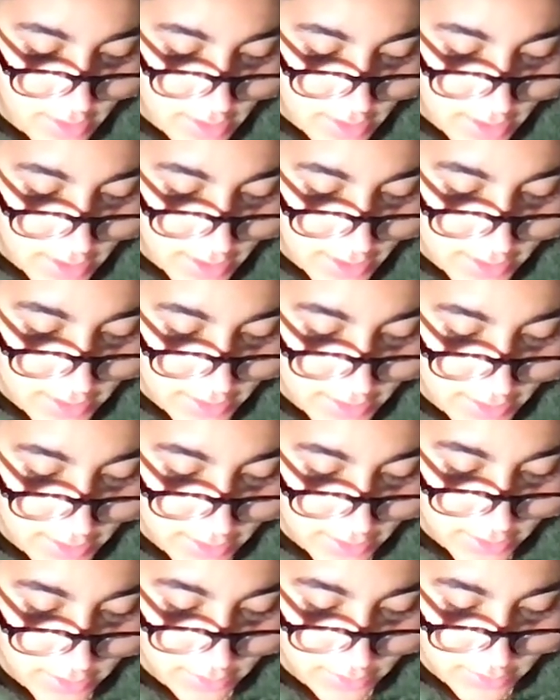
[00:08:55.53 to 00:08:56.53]
I
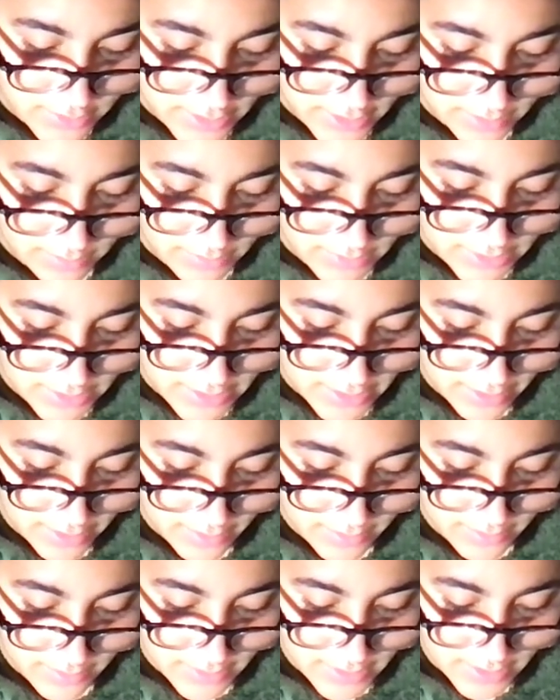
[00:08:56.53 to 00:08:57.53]
like you take me
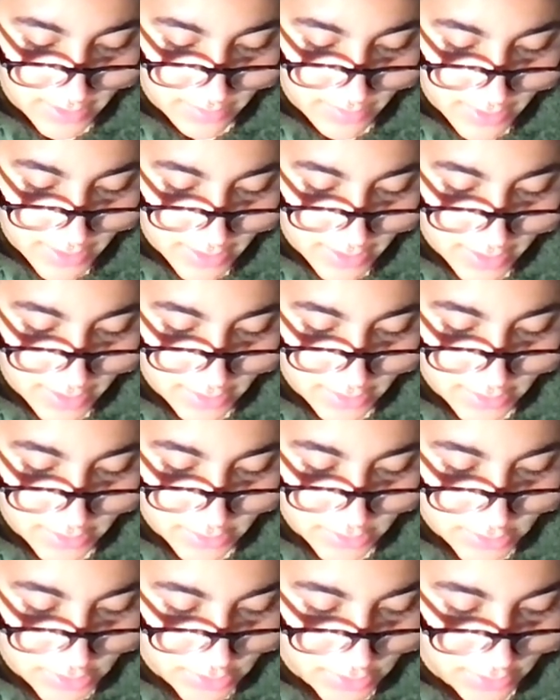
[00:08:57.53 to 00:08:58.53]
down the bay
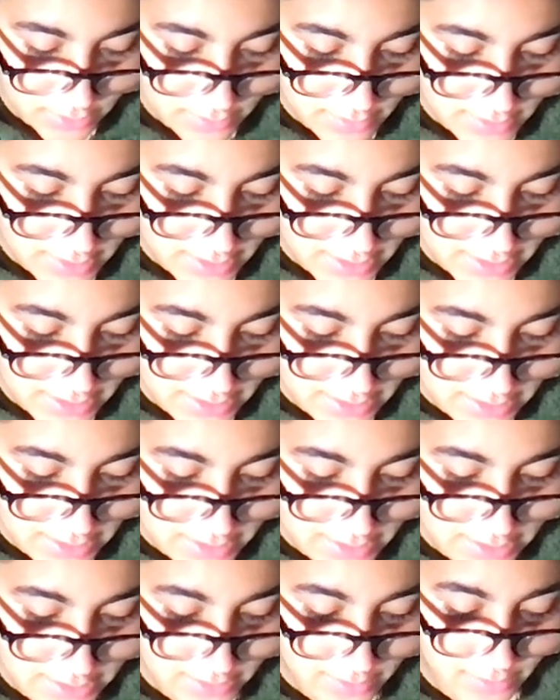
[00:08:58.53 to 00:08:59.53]
so we get
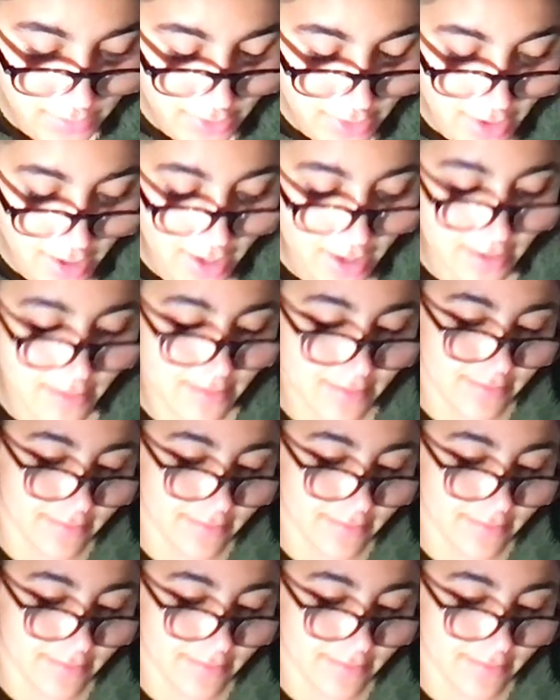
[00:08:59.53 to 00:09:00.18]
some crab."